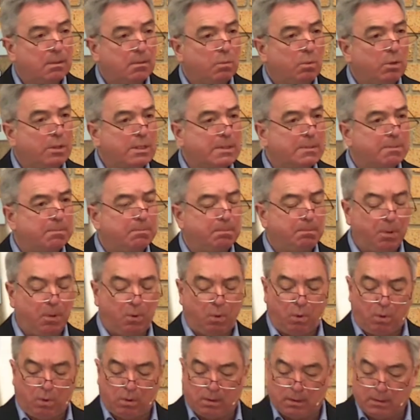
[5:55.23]
Whereas
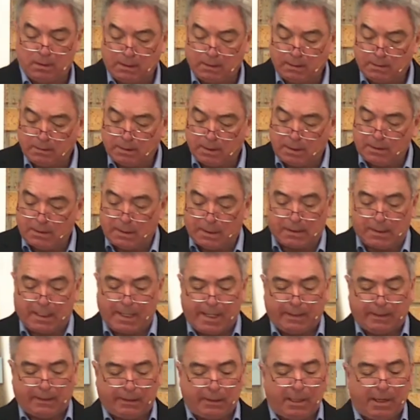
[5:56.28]
Paul
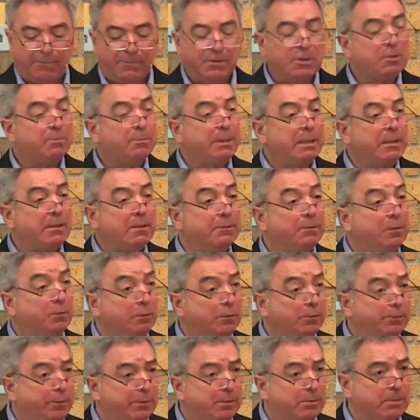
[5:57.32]
declared love to be the
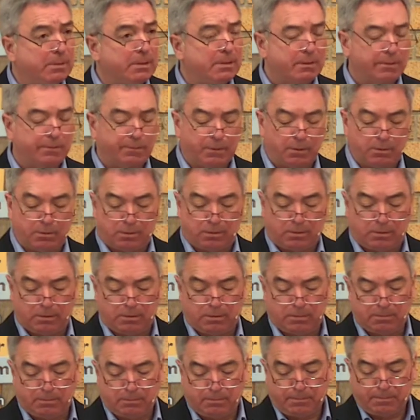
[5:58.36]
fulfillment of law,
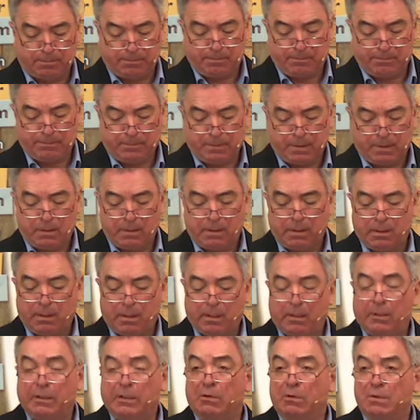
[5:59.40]

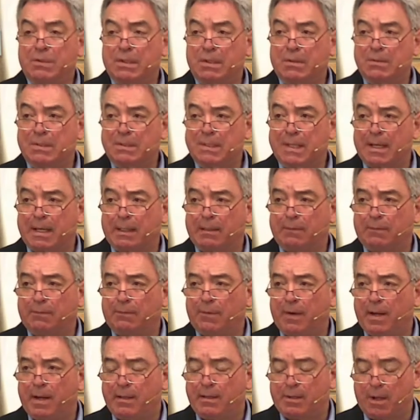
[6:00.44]
he also said
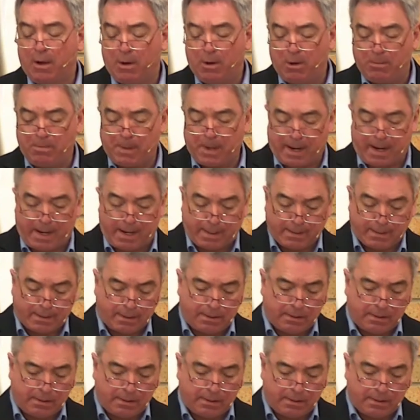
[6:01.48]
faith, hope, and